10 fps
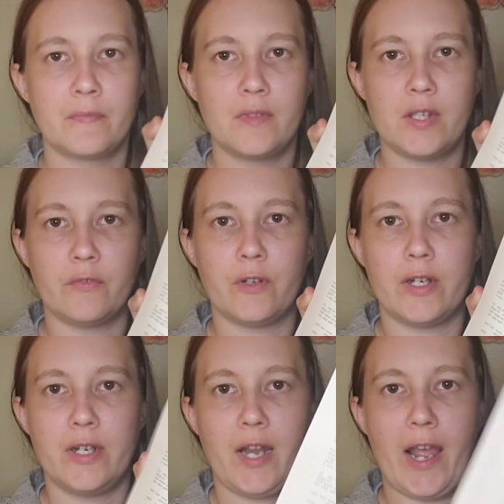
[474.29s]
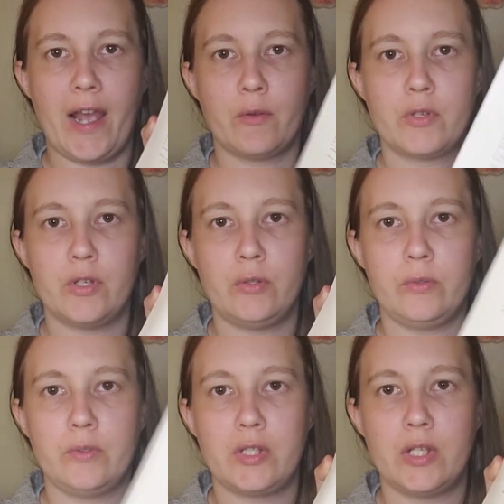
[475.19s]
different
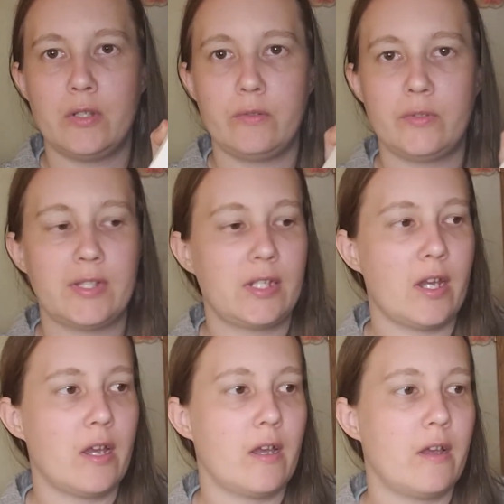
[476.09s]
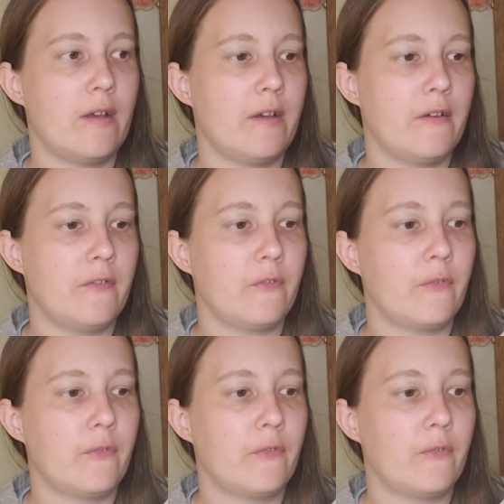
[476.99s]
how-tos to do stuff,